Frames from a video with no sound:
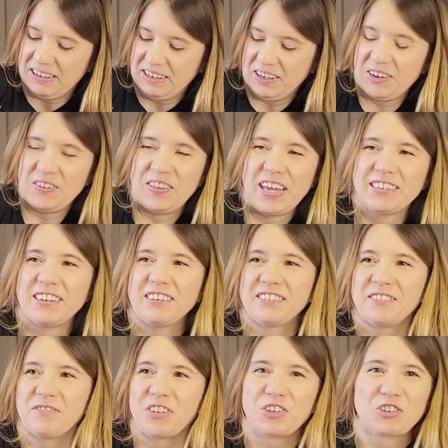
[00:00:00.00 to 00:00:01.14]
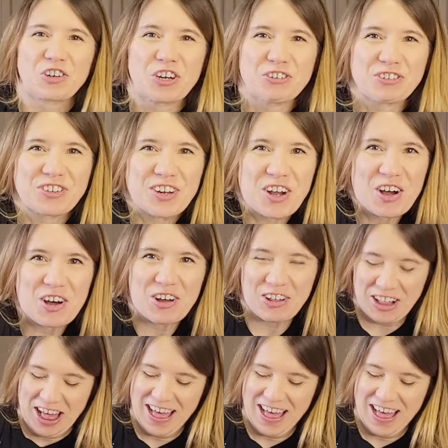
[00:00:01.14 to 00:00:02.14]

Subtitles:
Oh, that doesn't feel gross at all.